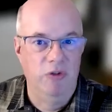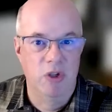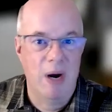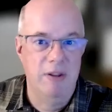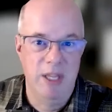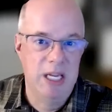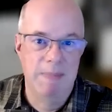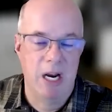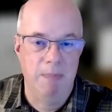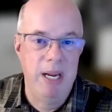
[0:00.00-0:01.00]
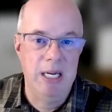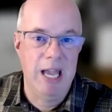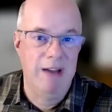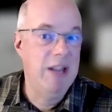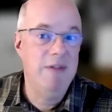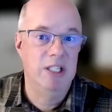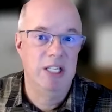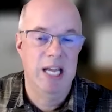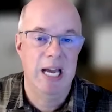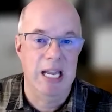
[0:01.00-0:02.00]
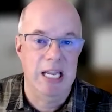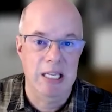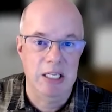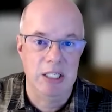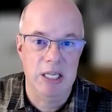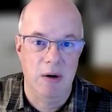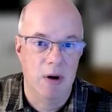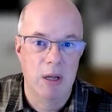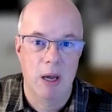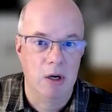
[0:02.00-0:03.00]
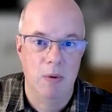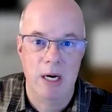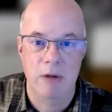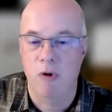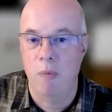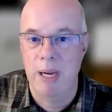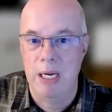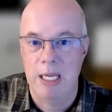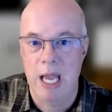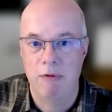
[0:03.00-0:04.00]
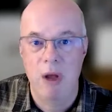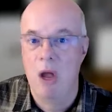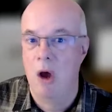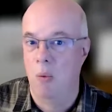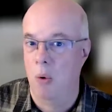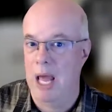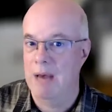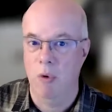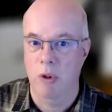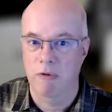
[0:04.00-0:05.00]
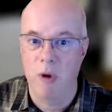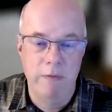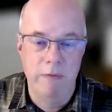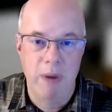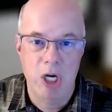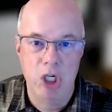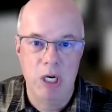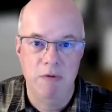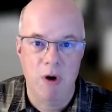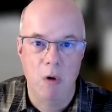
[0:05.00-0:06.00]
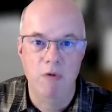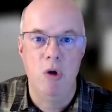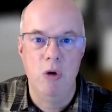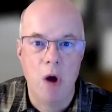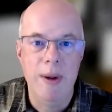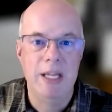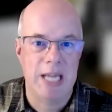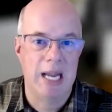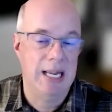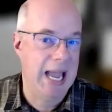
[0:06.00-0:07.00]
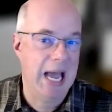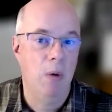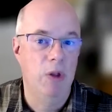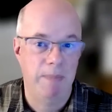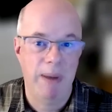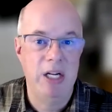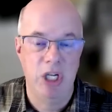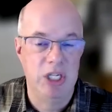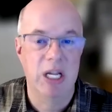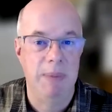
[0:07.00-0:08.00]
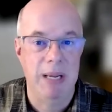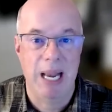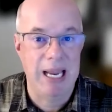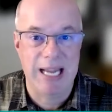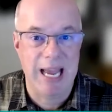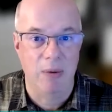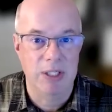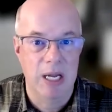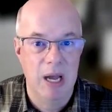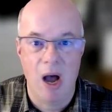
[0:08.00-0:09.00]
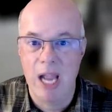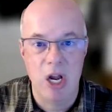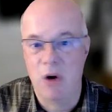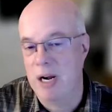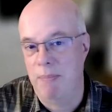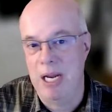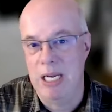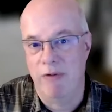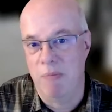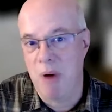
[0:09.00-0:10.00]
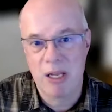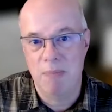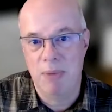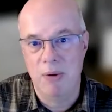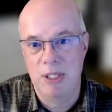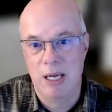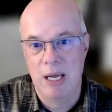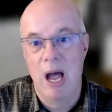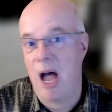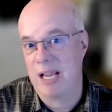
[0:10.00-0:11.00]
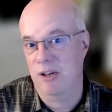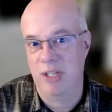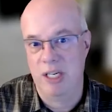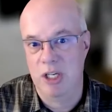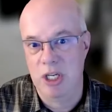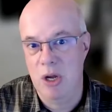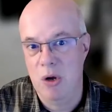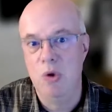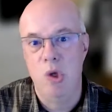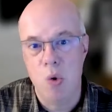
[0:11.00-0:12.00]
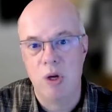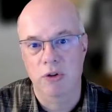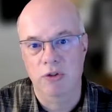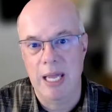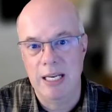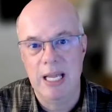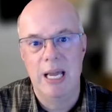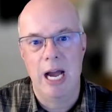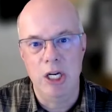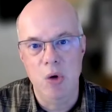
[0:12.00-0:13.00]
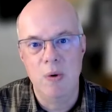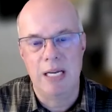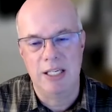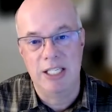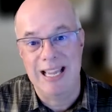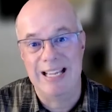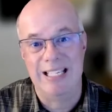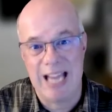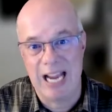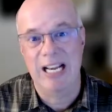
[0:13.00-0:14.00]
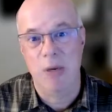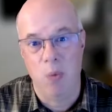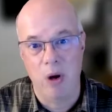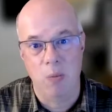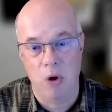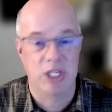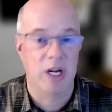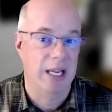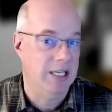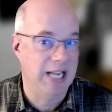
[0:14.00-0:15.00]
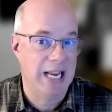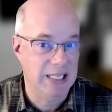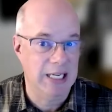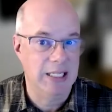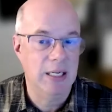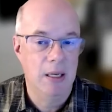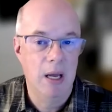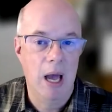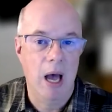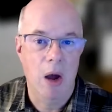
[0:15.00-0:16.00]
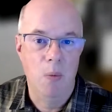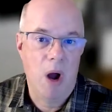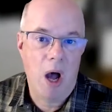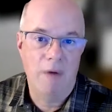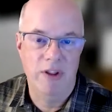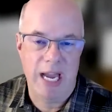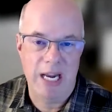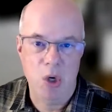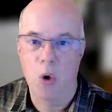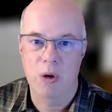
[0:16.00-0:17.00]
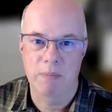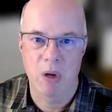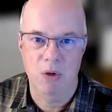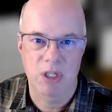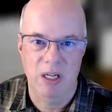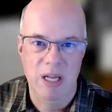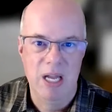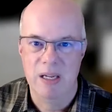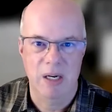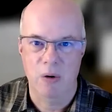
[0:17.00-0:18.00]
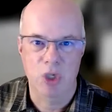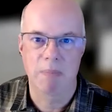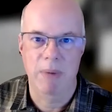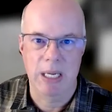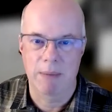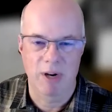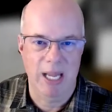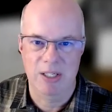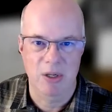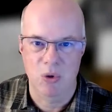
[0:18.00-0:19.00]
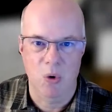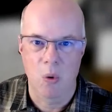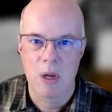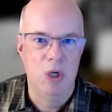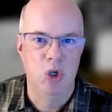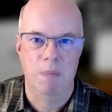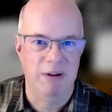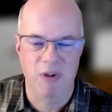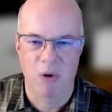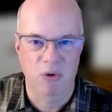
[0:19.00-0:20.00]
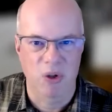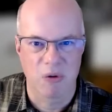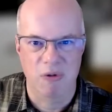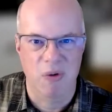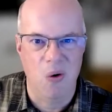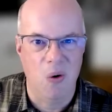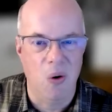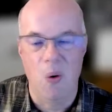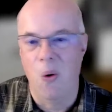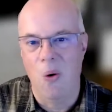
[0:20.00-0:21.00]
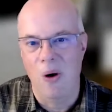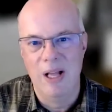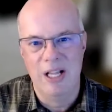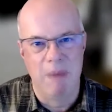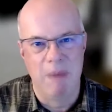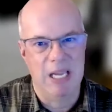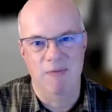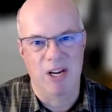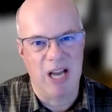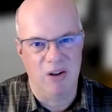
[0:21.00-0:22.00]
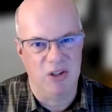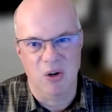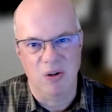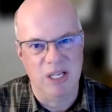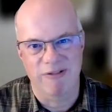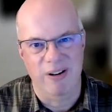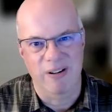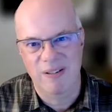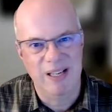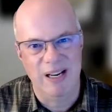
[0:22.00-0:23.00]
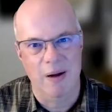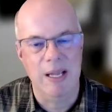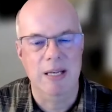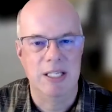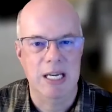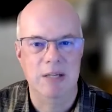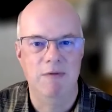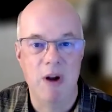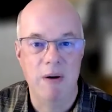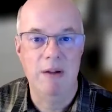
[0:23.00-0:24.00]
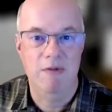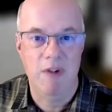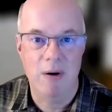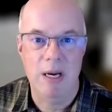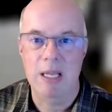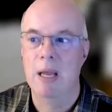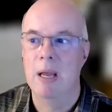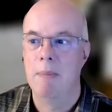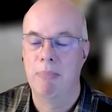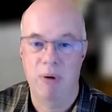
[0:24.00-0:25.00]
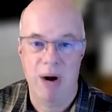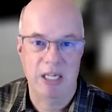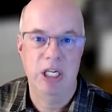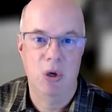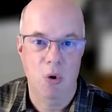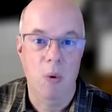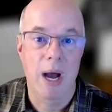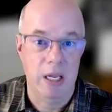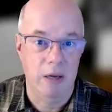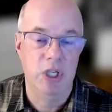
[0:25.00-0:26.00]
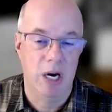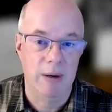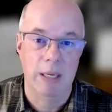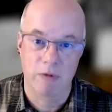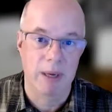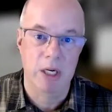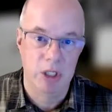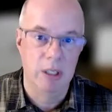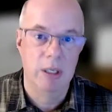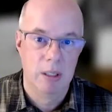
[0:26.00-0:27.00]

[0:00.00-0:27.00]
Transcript: The great thing about a PDF, even today, is, you know, a correctly formed PDF will have all the font information involved. You know exactly how the page is going to be laid out. I can create a PDF on my computer. I can send it to you. You can see it, and you get to see exactly what it was I intended, rather than your computer, you know, jumbling up the letters or dropping fonts on the floor or making the colors look different. You know, it's a very, very practical way of sharing information.